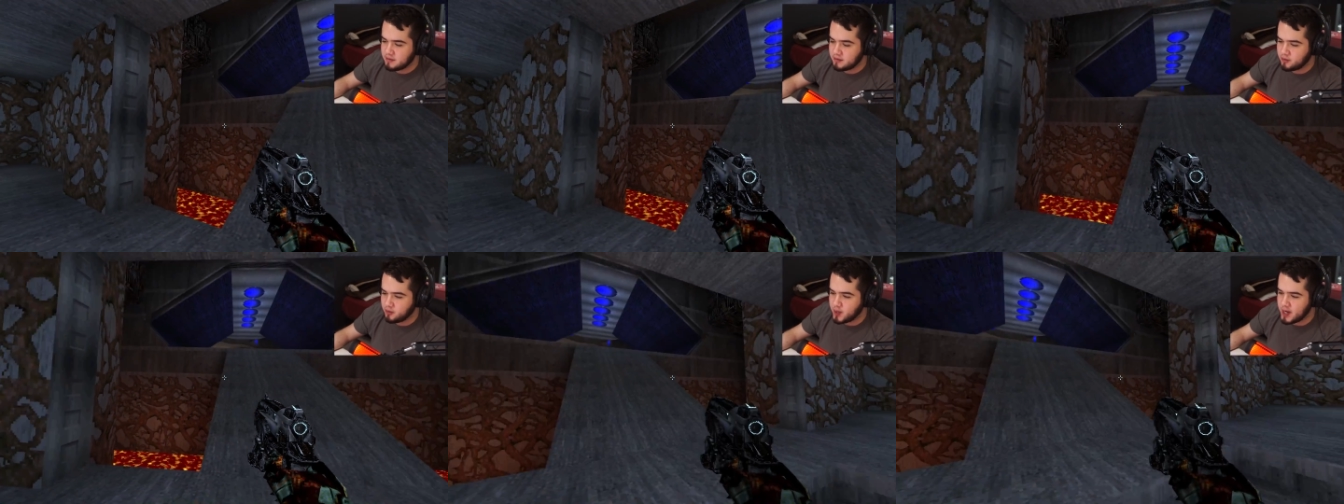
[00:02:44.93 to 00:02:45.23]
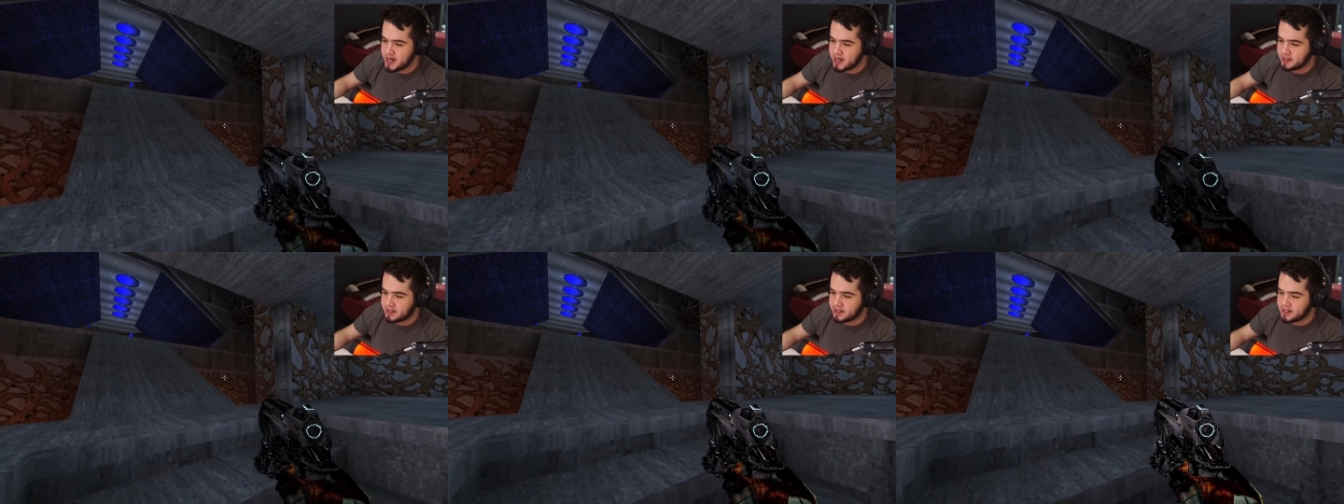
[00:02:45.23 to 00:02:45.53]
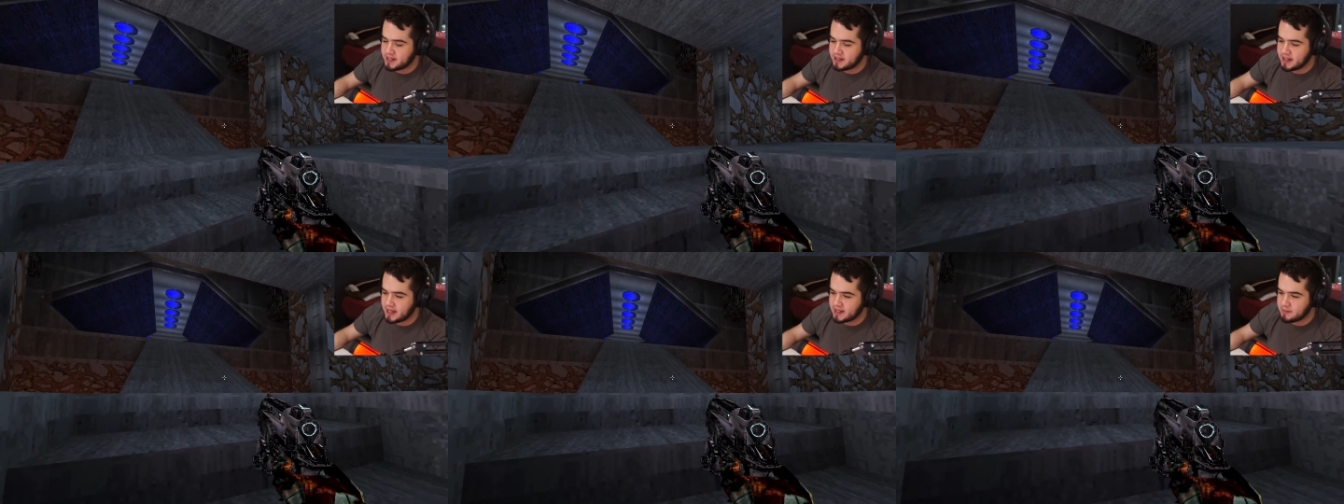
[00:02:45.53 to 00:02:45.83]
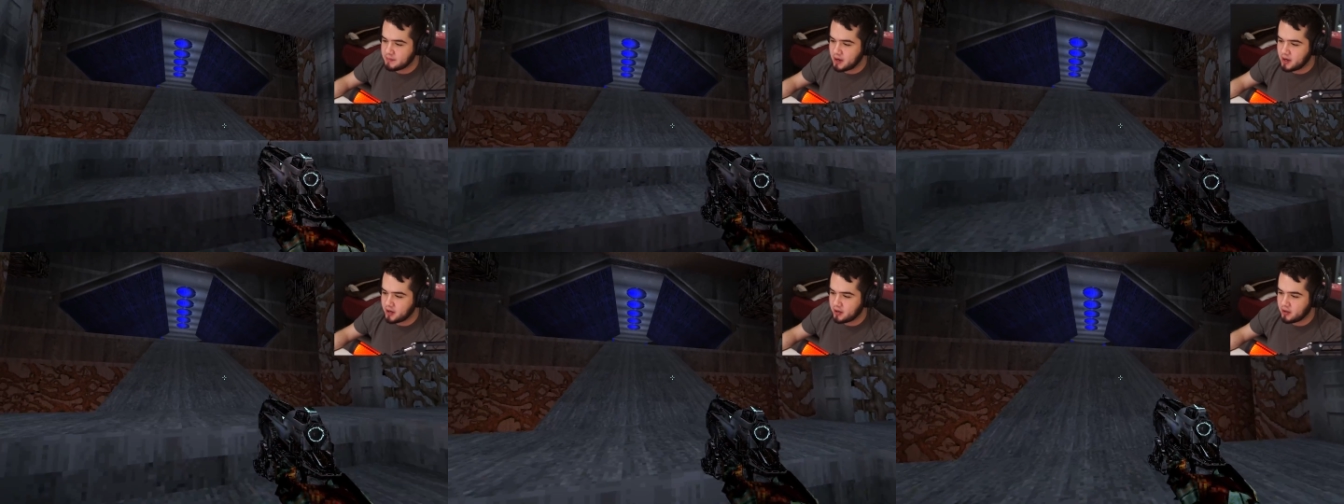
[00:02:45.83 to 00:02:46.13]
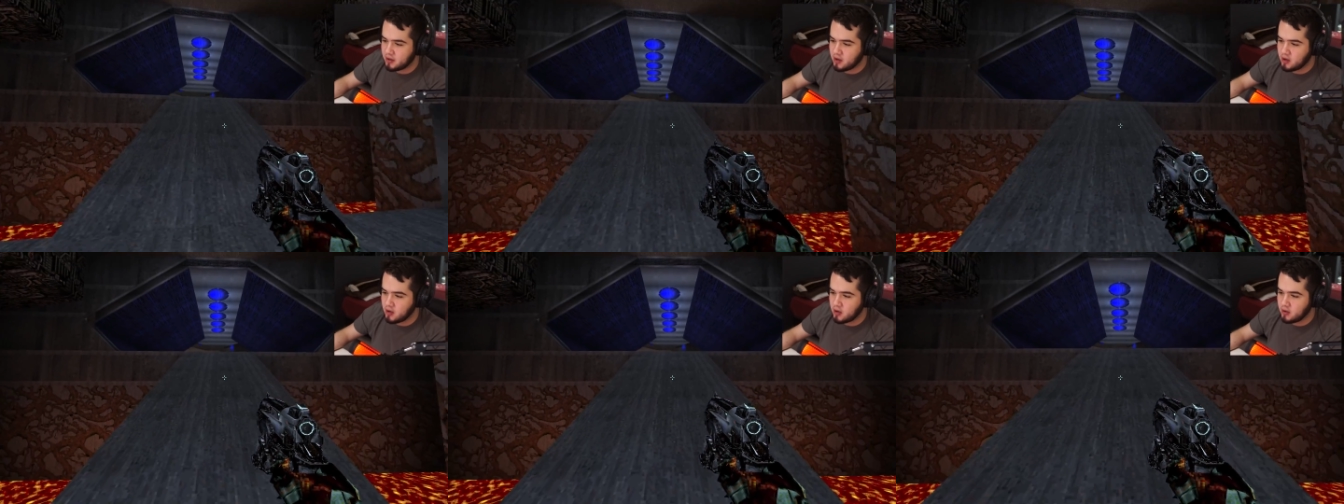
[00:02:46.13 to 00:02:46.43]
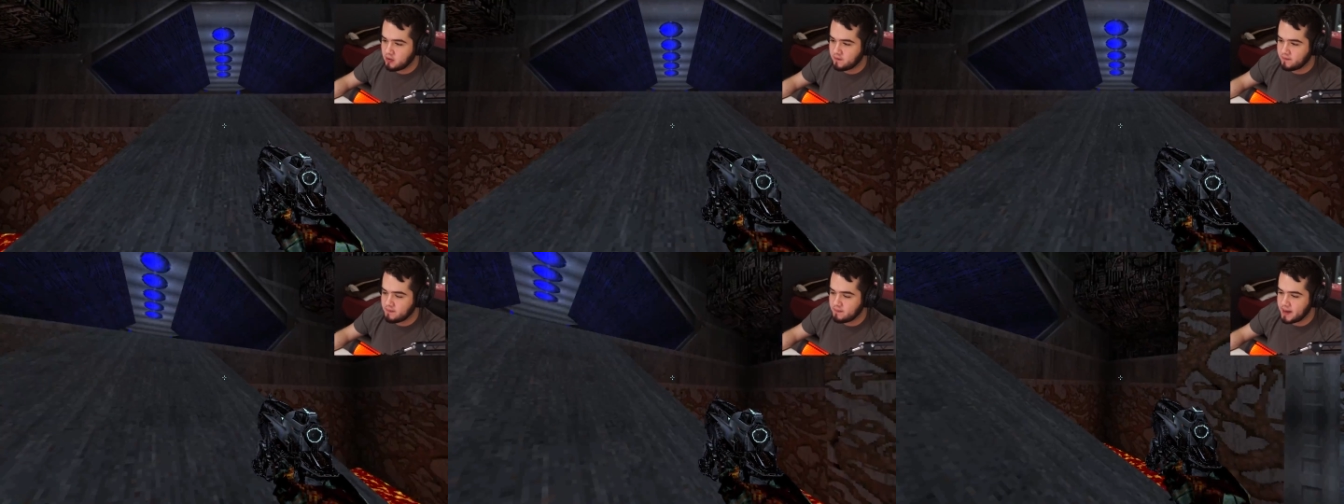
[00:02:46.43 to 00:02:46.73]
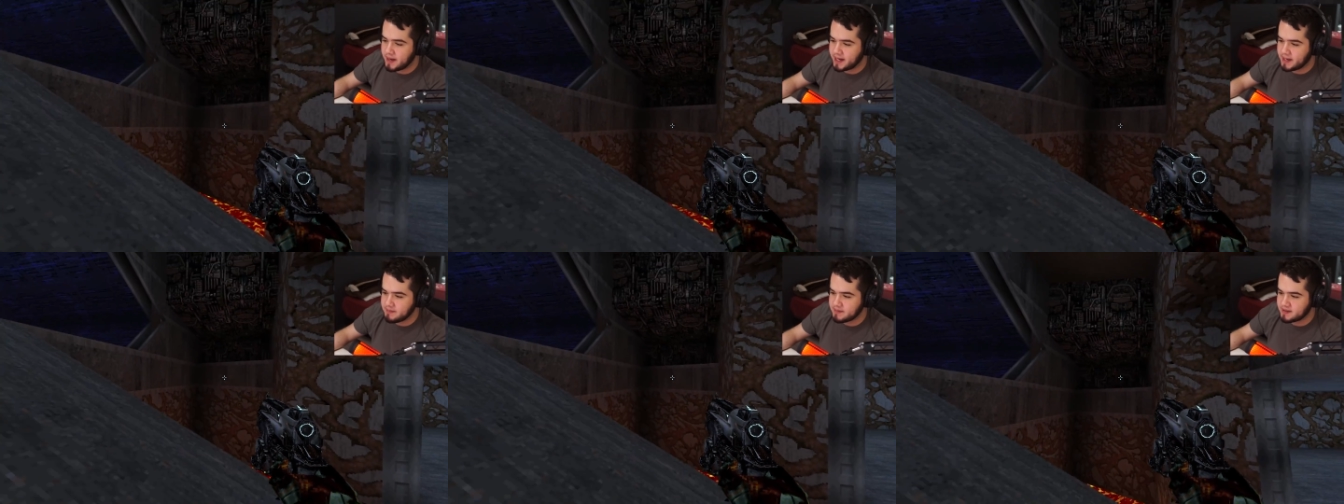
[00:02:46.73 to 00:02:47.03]
created he, that model all
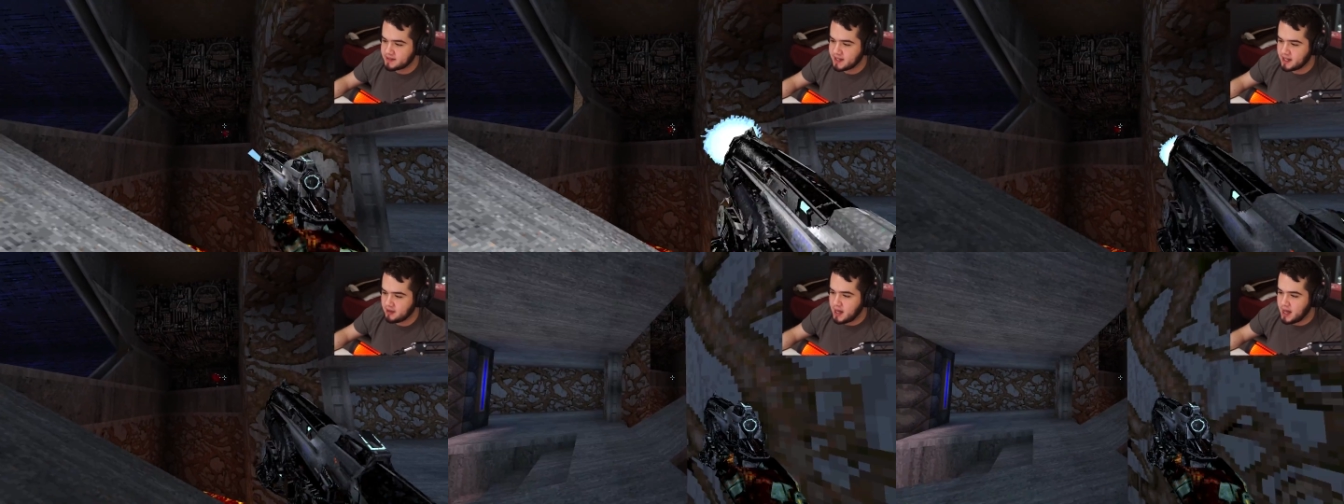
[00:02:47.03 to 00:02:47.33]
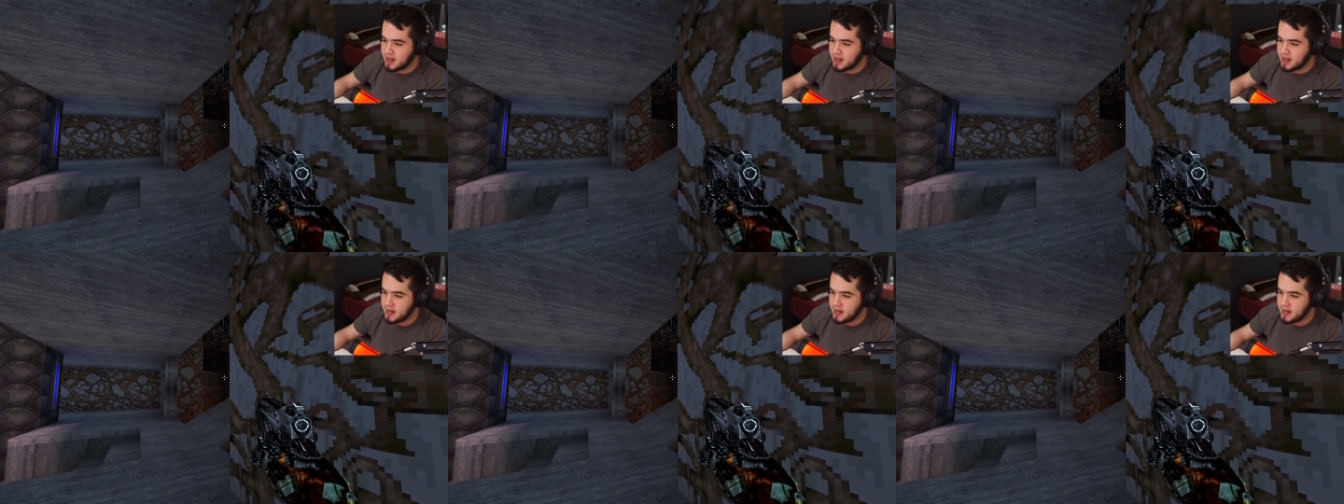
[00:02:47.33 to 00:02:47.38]
by himself.